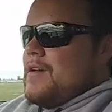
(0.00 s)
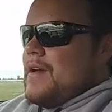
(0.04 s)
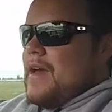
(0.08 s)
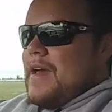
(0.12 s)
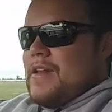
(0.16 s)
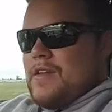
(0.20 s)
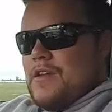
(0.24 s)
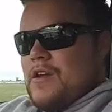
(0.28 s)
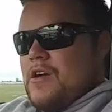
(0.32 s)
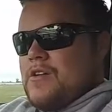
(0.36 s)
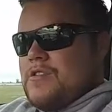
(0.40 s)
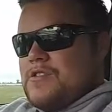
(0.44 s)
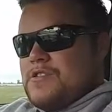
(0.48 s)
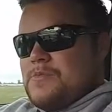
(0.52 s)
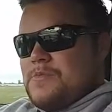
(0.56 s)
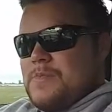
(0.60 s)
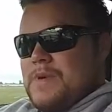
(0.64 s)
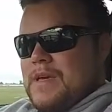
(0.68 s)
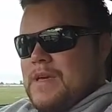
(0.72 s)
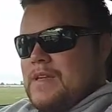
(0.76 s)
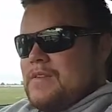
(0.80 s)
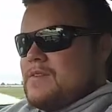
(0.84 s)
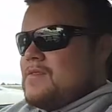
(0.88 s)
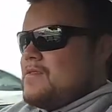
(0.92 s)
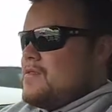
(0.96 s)
at low
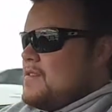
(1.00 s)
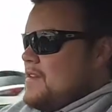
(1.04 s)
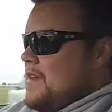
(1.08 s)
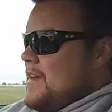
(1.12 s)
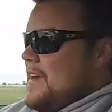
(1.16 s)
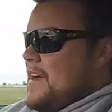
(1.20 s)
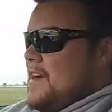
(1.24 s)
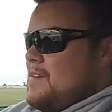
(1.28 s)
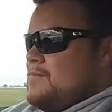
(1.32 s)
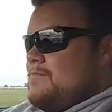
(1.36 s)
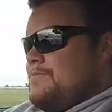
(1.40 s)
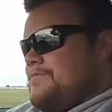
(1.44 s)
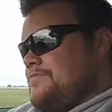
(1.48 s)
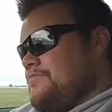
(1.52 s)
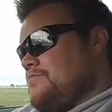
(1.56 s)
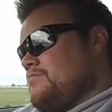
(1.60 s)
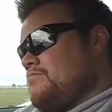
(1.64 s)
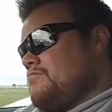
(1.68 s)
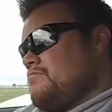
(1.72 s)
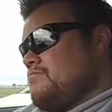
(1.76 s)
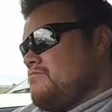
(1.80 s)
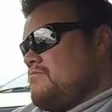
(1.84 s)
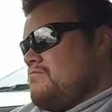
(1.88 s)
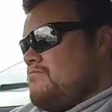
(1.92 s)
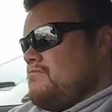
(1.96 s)
speeds, yeah,
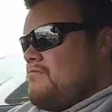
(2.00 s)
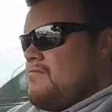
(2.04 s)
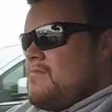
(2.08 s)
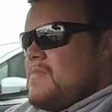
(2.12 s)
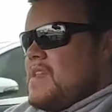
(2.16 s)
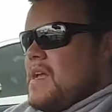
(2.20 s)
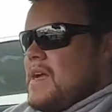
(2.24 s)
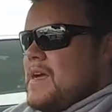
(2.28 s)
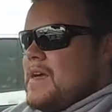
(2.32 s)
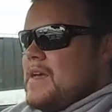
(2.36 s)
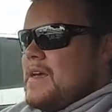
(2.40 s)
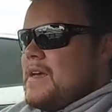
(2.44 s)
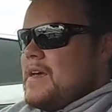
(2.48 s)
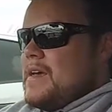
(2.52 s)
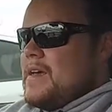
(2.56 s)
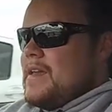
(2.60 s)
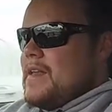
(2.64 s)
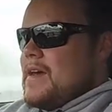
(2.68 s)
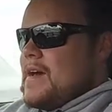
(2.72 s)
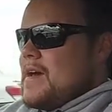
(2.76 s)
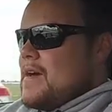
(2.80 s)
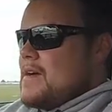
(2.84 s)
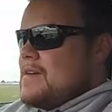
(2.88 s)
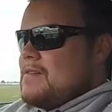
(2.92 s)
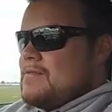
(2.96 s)
it
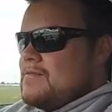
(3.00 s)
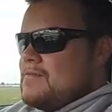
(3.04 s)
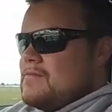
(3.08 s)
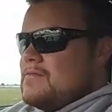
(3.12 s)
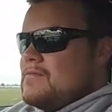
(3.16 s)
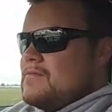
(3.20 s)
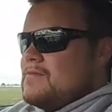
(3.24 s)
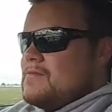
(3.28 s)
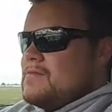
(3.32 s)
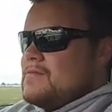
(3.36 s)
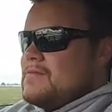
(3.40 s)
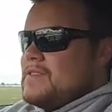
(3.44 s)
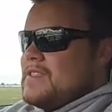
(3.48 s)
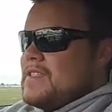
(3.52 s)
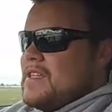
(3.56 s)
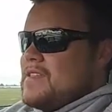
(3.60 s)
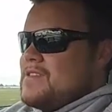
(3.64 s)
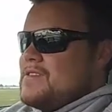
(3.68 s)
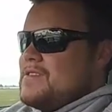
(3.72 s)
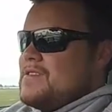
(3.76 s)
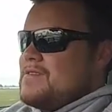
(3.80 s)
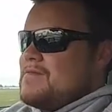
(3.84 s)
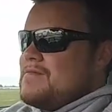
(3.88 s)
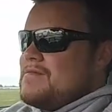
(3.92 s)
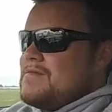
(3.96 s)

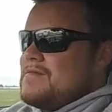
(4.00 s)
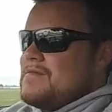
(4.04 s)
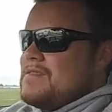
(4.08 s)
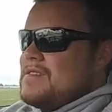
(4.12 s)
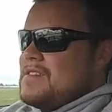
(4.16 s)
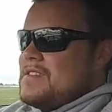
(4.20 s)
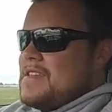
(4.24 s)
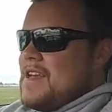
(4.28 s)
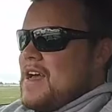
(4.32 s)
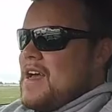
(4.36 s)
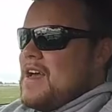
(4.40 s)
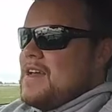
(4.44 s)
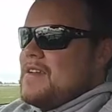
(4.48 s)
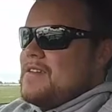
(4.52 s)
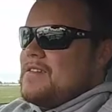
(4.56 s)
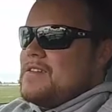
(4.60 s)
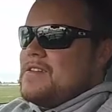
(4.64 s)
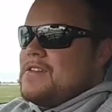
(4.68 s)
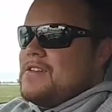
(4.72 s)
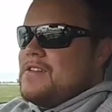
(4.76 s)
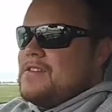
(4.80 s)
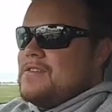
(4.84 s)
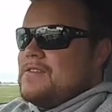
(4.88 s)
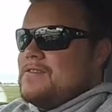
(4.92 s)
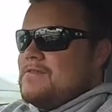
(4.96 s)
doesn't
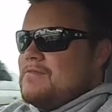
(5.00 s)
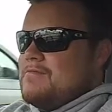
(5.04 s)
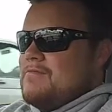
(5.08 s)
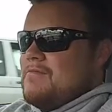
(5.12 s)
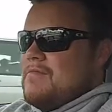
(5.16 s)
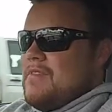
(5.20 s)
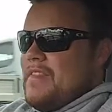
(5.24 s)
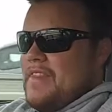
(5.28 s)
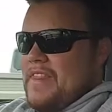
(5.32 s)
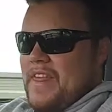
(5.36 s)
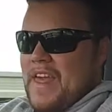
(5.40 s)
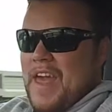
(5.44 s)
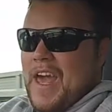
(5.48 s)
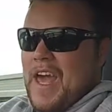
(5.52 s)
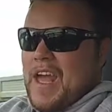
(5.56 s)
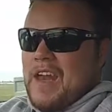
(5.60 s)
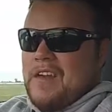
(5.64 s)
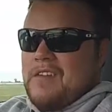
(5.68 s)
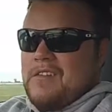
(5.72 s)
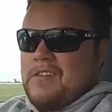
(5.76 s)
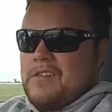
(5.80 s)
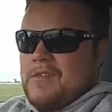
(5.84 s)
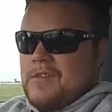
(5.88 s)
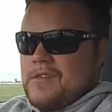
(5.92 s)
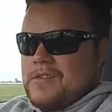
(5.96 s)
sound
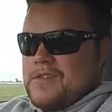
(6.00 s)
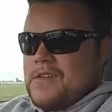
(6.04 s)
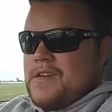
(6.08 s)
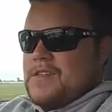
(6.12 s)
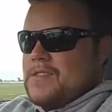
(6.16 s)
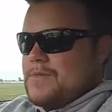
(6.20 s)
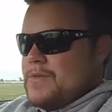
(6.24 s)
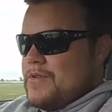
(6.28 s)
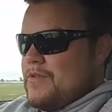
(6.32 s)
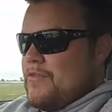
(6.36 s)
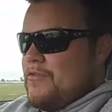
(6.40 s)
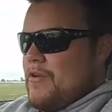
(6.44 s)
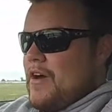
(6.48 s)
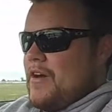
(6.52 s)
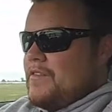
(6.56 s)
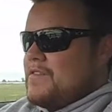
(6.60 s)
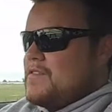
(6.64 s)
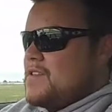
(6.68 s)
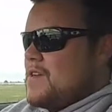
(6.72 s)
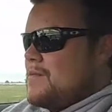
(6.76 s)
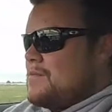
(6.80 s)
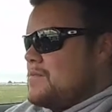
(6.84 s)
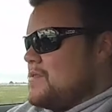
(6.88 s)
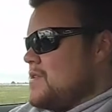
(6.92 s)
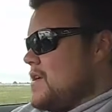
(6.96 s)
that good. It sounds a bit rough
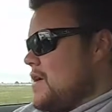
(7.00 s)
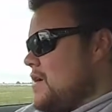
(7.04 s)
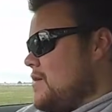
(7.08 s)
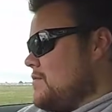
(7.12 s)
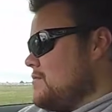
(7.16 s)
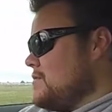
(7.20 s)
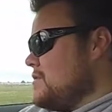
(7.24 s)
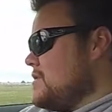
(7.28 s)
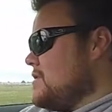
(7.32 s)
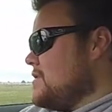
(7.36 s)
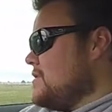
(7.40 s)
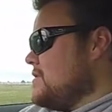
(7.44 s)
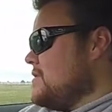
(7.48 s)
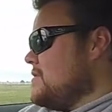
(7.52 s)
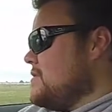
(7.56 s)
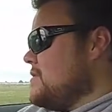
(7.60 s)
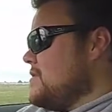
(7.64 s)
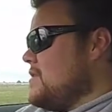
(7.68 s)
sometimes,